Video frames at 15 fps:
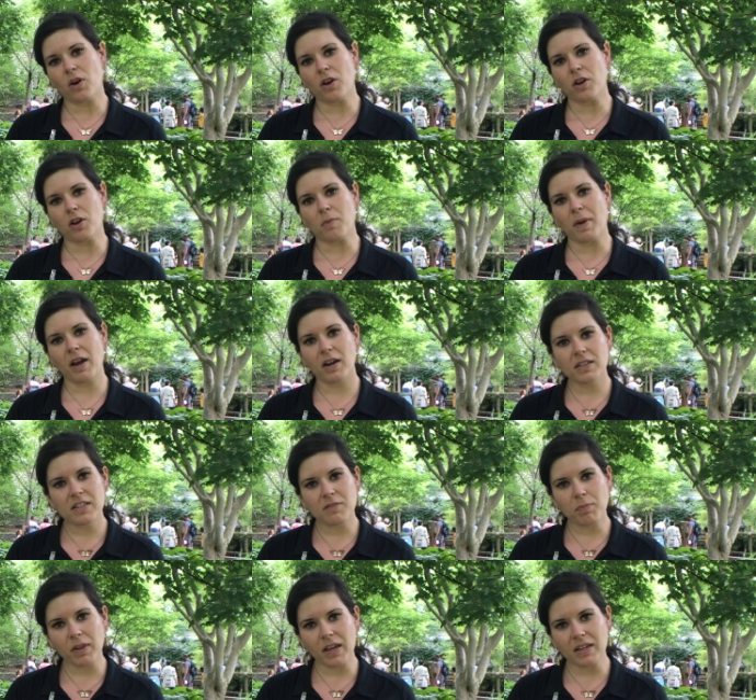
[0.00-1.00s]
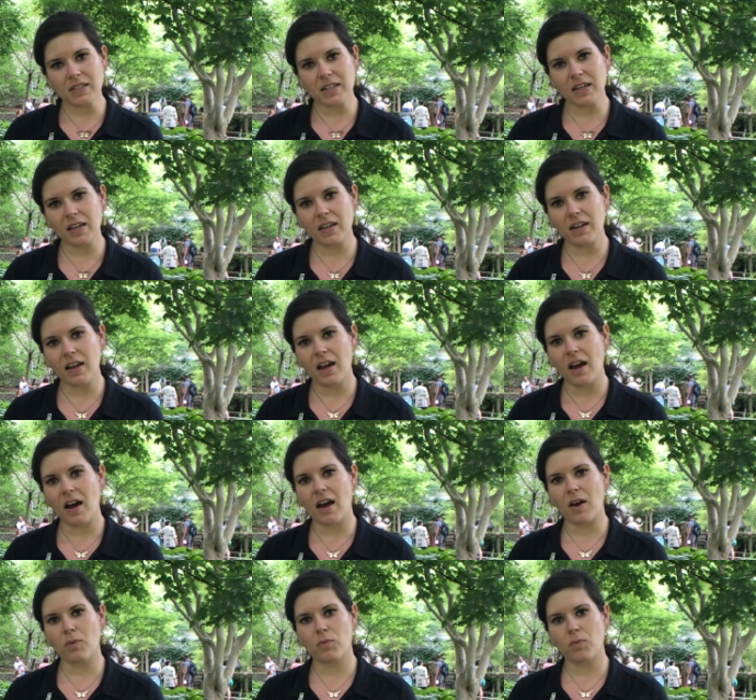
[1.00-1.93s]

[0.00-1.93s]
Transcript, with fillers: your parents have planted a